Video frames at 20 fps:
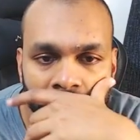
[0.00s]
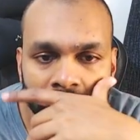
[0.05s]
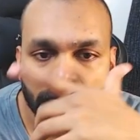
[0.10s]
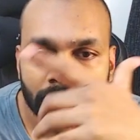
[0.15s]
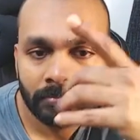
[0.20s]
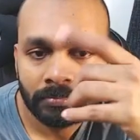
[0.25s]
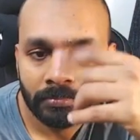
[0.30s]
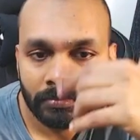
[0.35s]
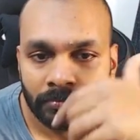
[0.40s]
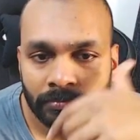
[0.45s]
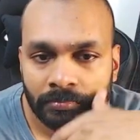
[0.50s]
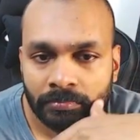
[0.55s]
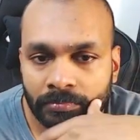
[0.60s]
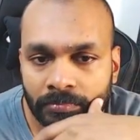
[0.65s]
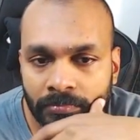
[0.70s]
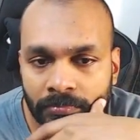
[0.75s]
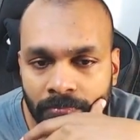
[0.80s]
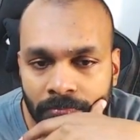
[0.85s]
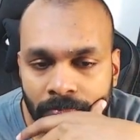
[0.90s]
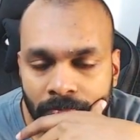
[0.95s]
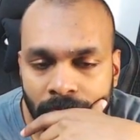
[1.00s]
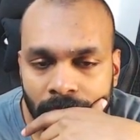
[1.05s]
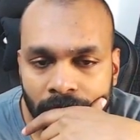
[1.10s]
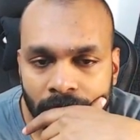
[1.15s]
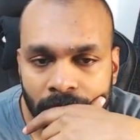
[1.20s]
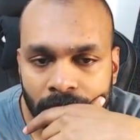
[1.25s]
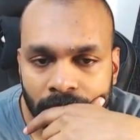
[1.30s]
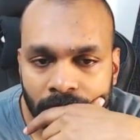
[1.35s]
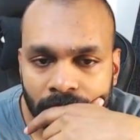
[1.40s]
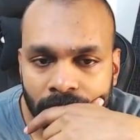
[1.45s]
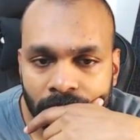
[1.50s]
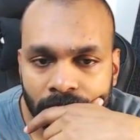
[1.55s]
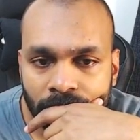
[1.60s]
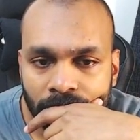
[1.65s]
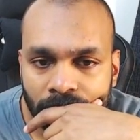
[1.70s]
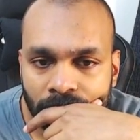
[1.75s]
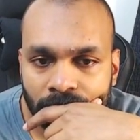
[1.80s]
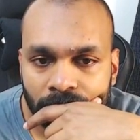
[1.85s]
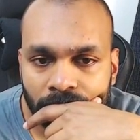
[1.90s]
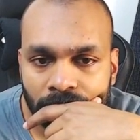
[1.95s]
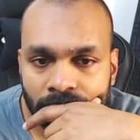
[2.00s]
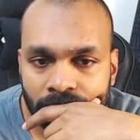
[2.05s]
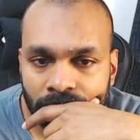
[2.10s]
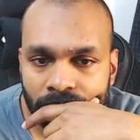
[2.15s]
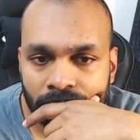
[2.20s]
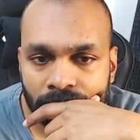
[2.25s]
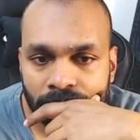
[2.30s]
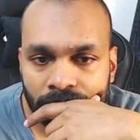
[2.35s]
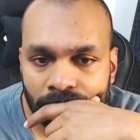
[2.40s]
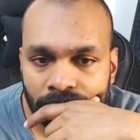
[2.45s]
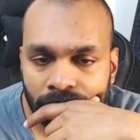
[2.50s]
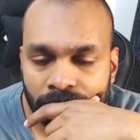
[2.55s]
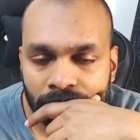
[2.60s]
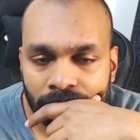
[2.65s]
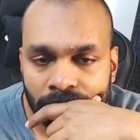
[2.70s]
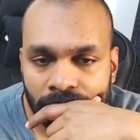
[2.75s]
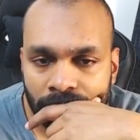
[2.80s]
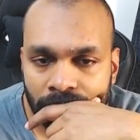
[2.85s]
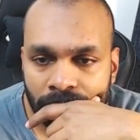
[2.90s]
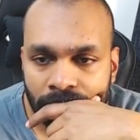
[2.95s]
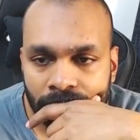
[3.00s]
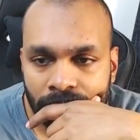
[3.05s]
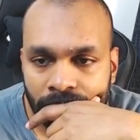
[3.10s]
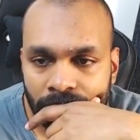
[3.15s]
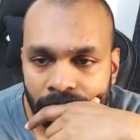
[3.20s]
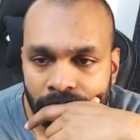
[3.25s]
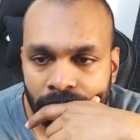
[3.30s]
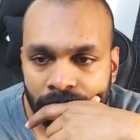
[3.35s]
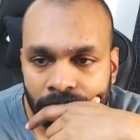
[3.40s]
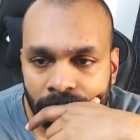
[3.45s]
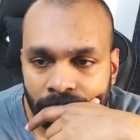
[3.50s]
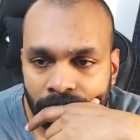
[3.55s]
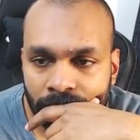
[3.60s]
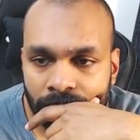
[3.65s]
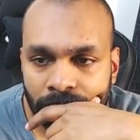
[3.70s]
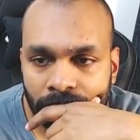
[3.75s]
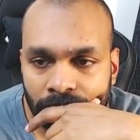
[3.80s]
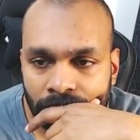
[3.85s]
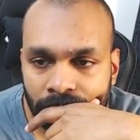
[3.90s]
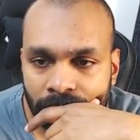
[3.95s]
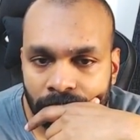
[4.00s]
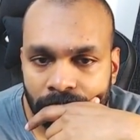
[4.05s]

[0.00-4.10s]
[no speech]